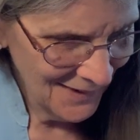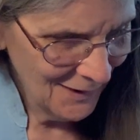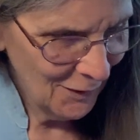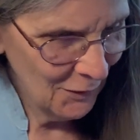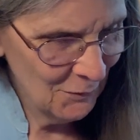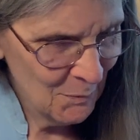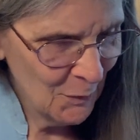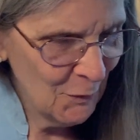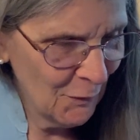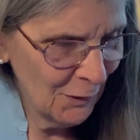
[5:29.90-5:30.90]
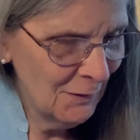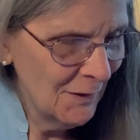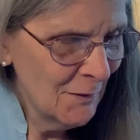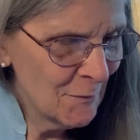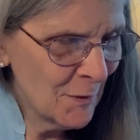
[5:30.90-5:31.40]
I'll move on
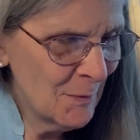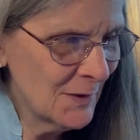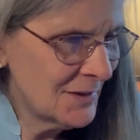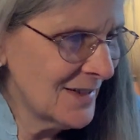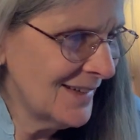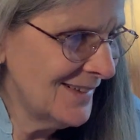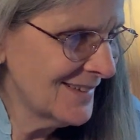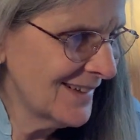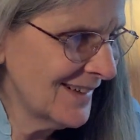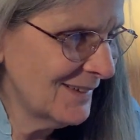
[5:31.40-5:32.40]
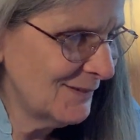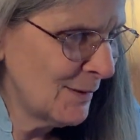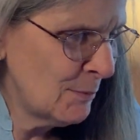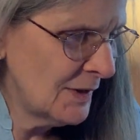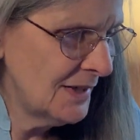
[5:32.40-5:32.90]
from the sadness. I gotta
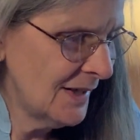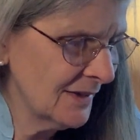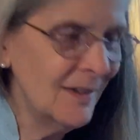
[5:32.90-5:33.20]
flip the deck.